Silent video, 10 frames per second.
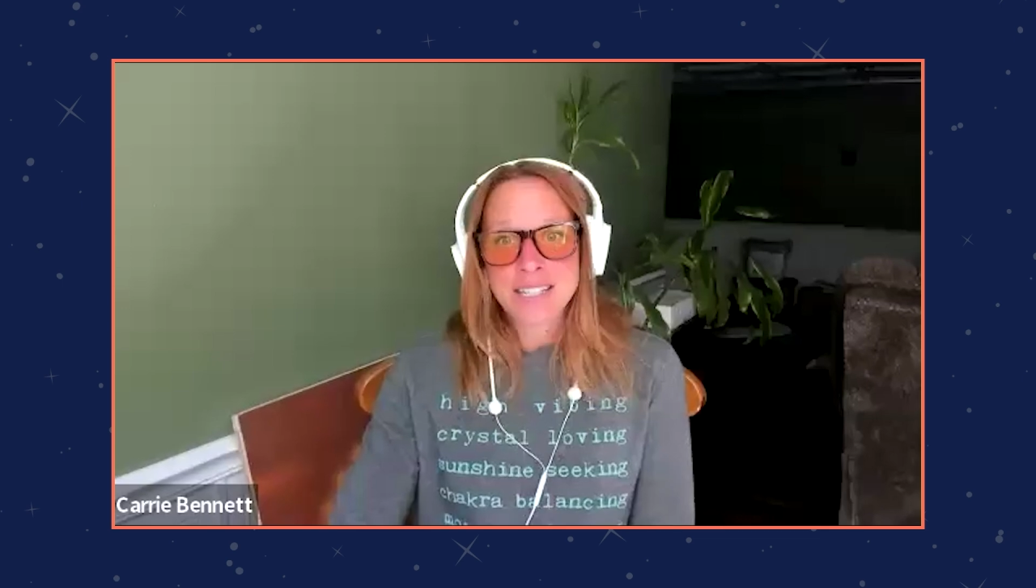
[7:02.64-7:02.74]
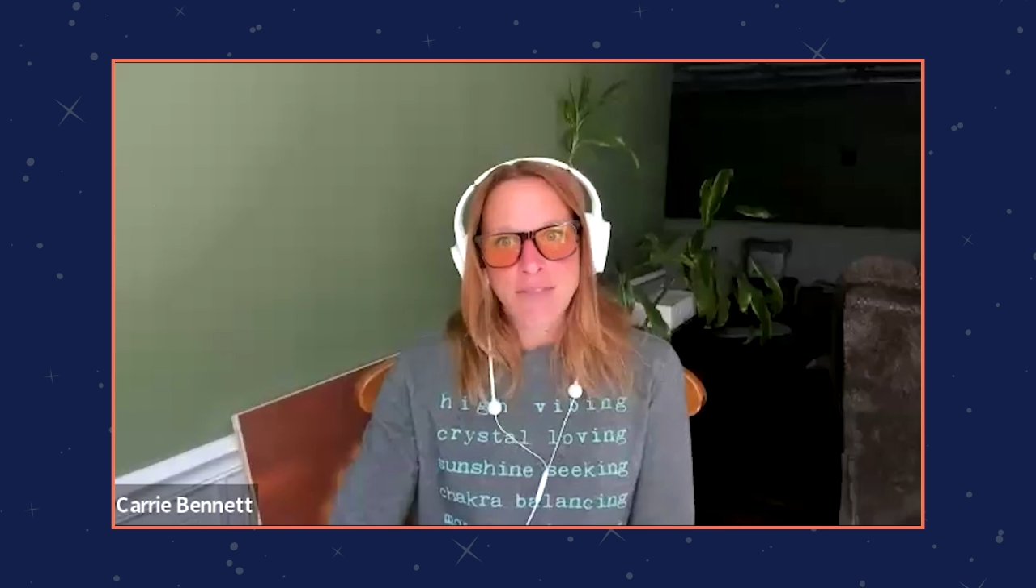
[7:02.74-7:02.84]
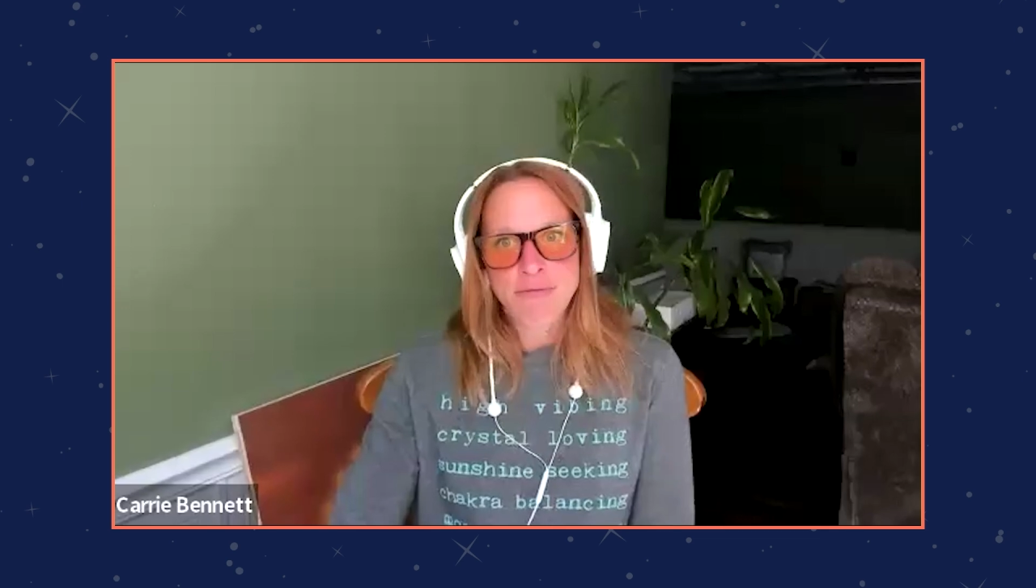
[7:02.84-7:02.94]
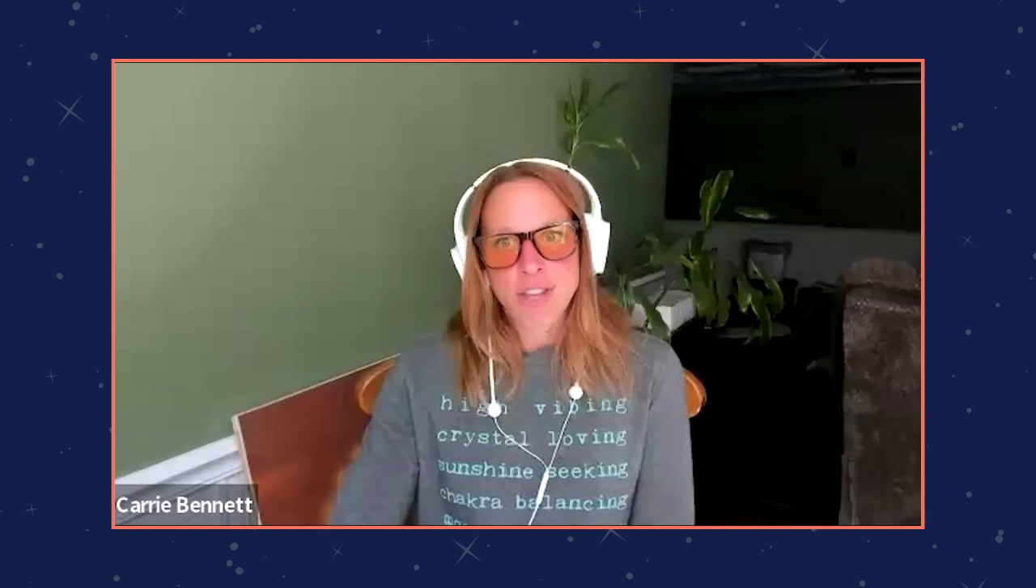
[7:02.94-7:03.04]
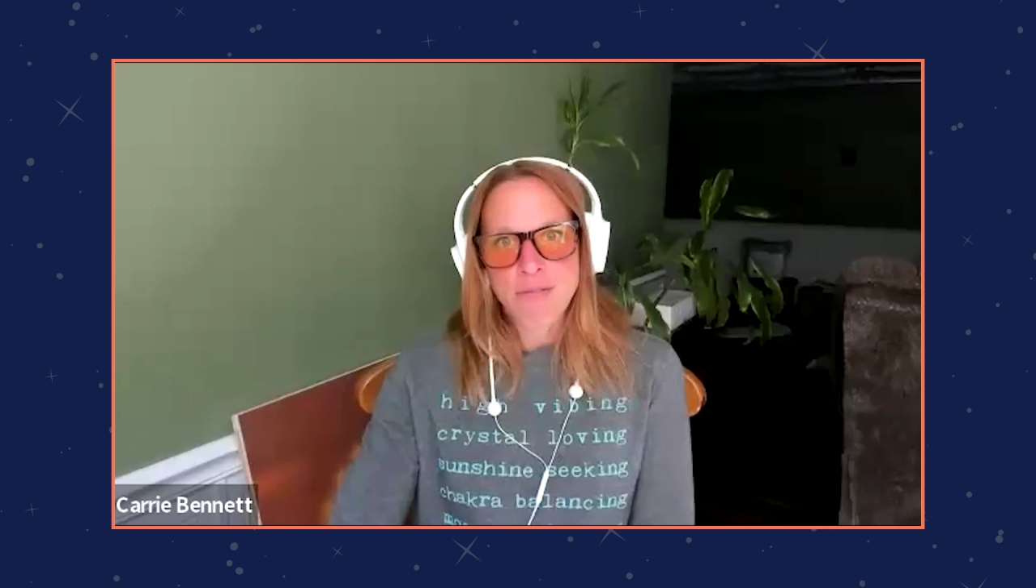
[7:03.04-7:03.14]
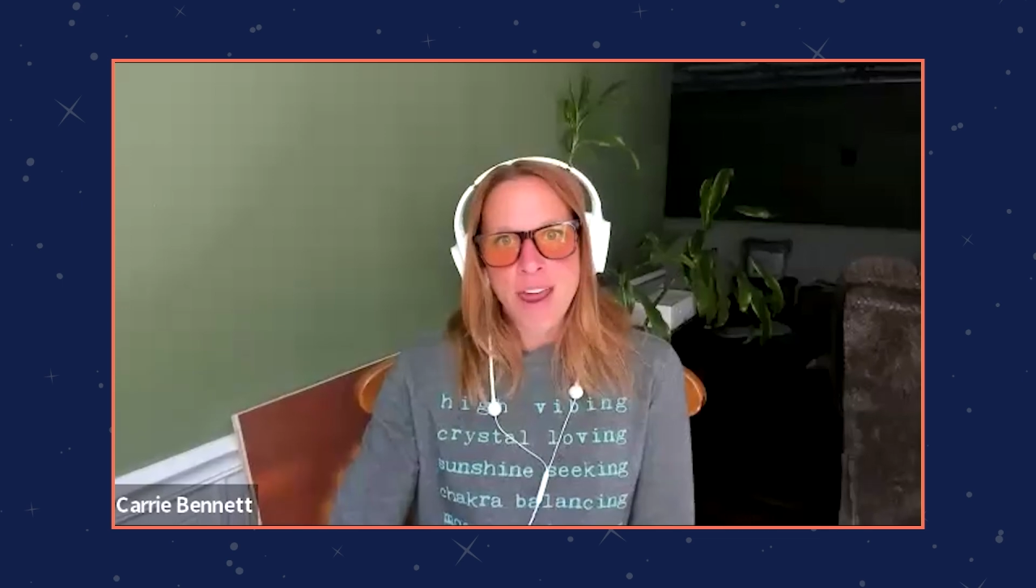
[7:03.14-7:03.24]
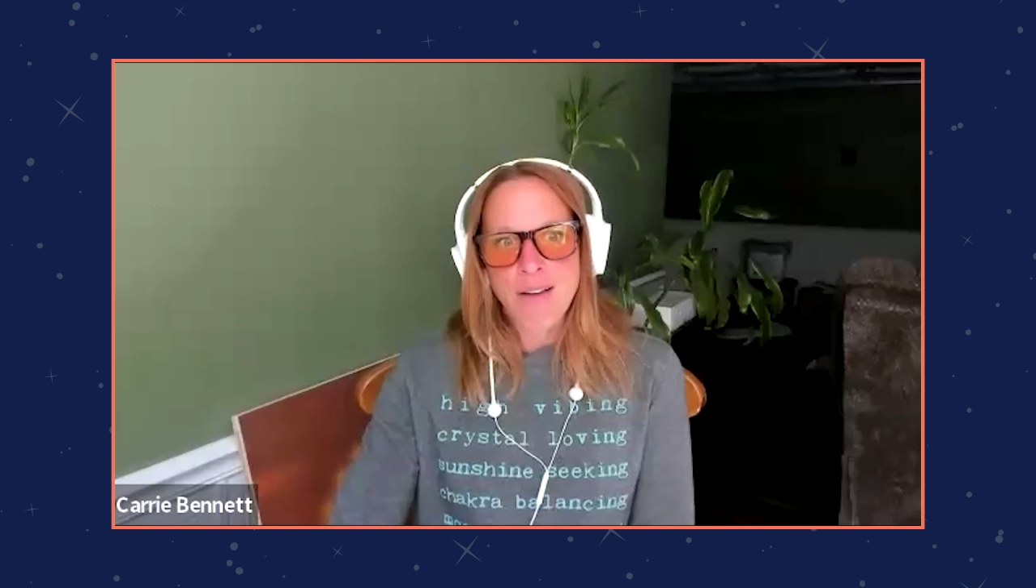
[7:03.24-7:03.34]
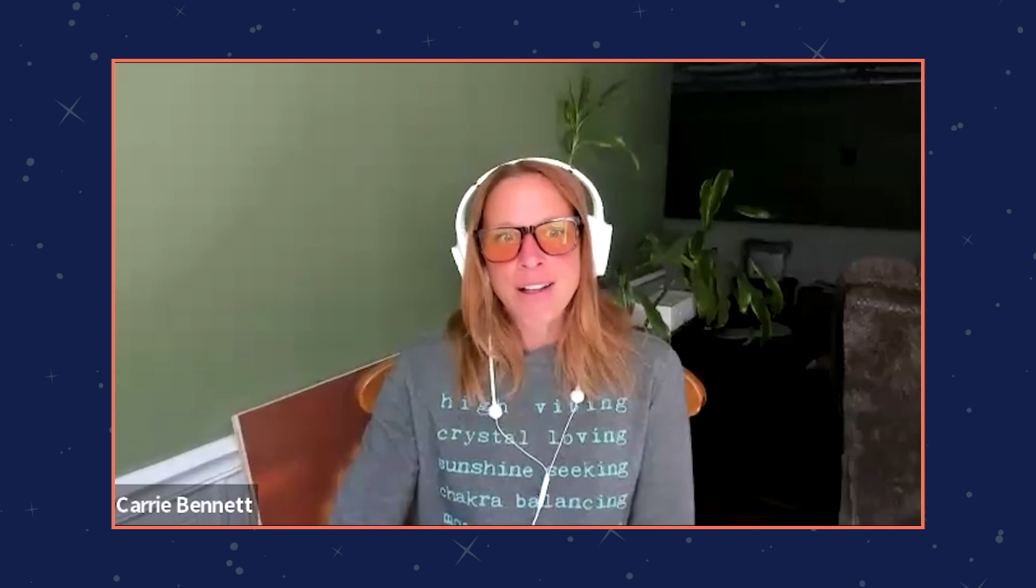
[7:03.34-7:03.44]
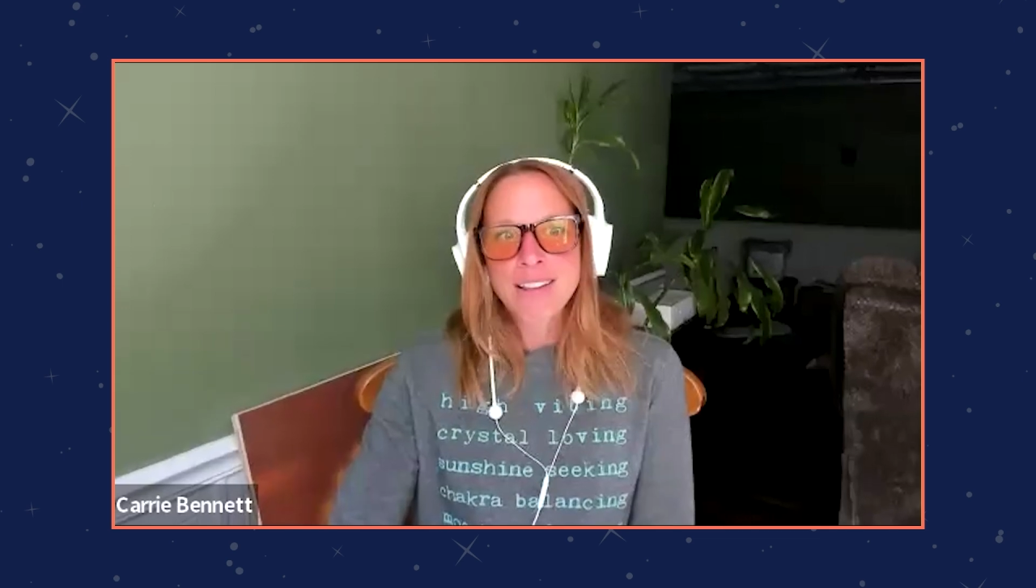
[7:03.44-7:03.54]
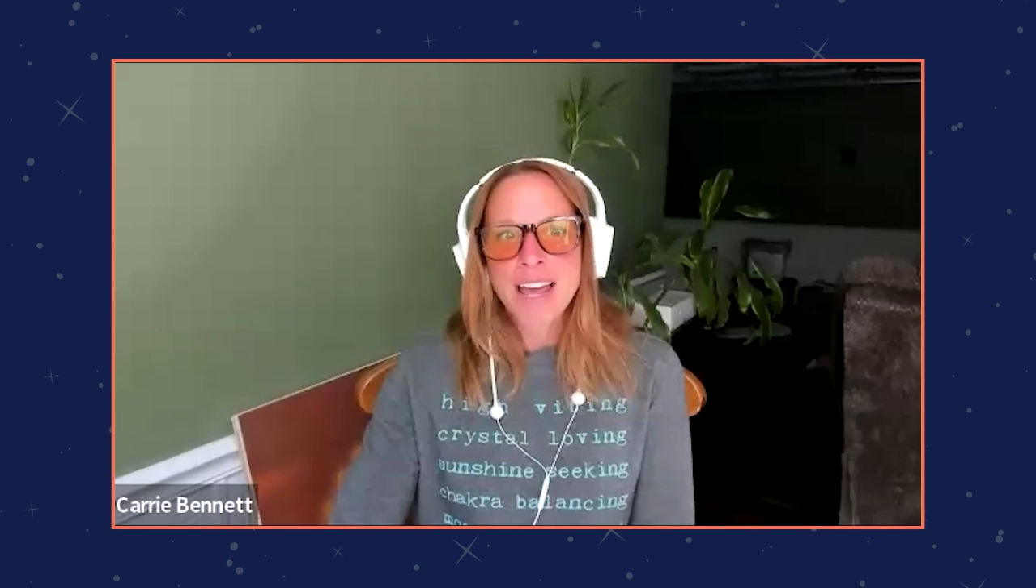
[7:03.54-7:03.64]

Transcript: this stuff though now.